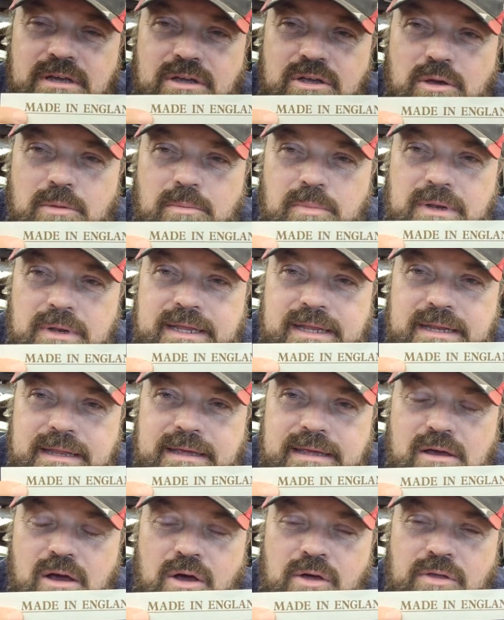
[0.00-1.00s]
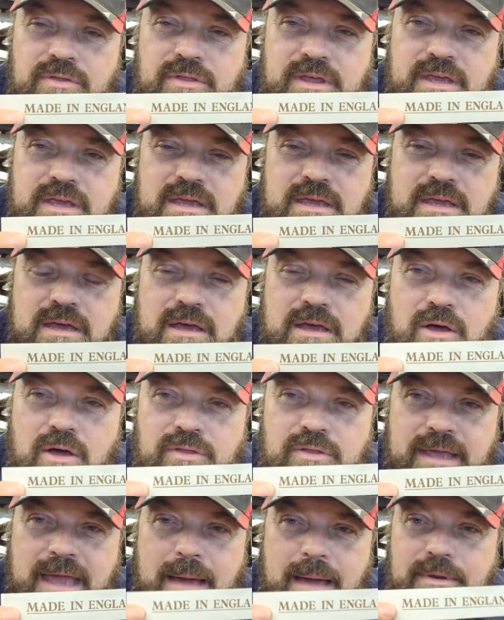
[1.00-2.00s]
completely on
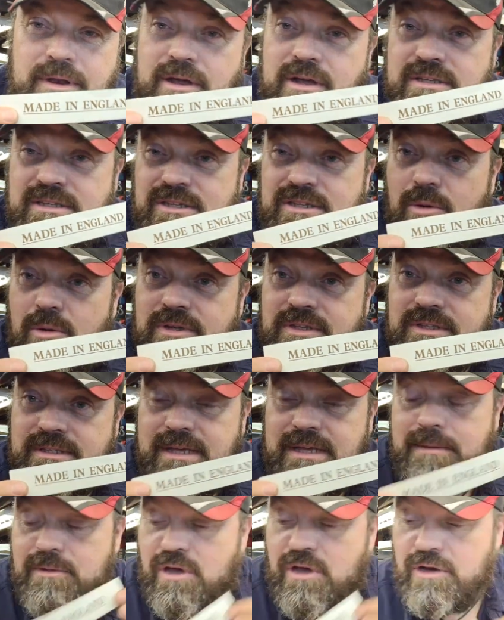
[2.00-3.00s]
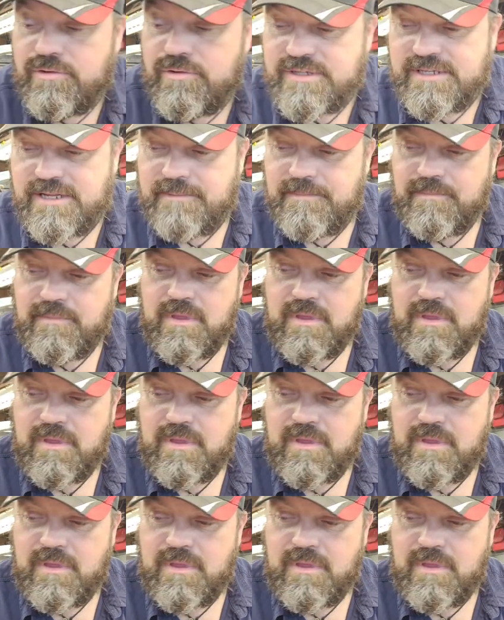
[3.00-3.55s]
the cabinet, because it's almost the same color, isn't it?